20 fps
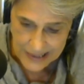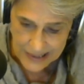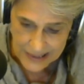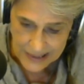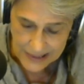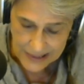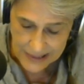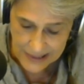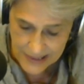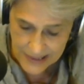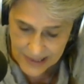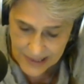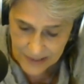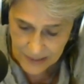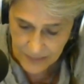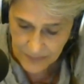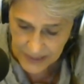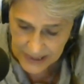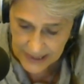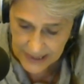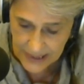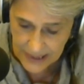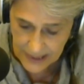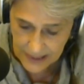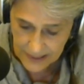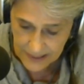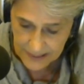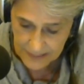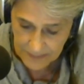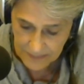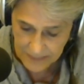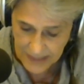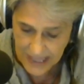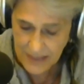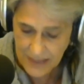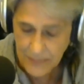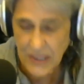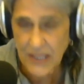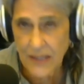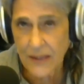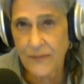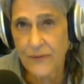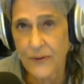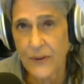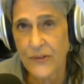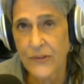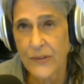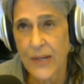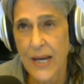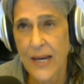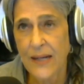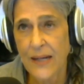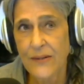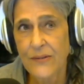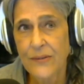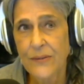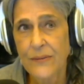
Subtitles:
this will be maybe the first case.